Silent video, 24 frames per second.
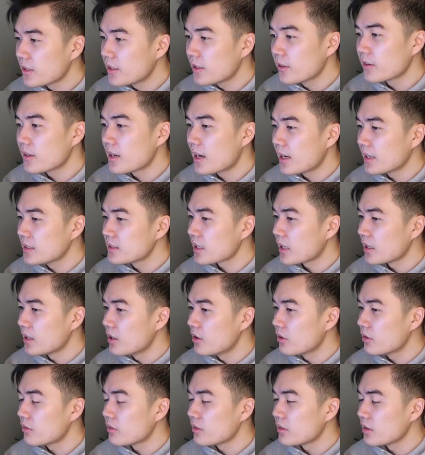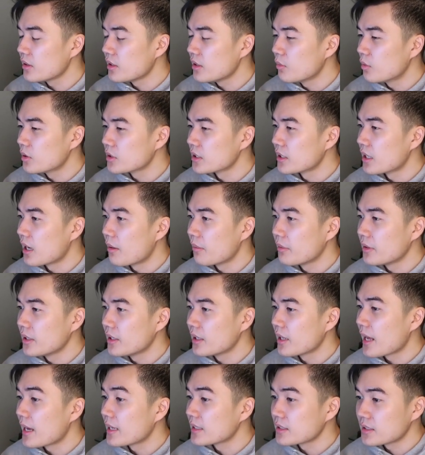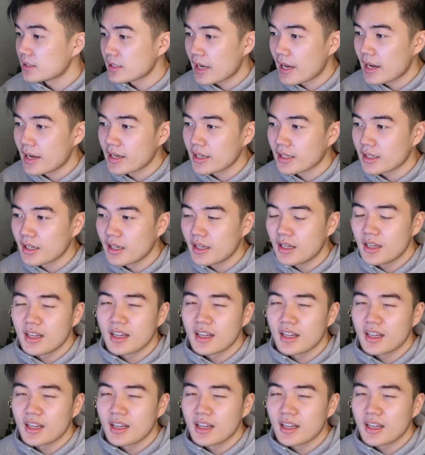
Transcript: Kieran Hines, I know he wasn't nominated at SAG.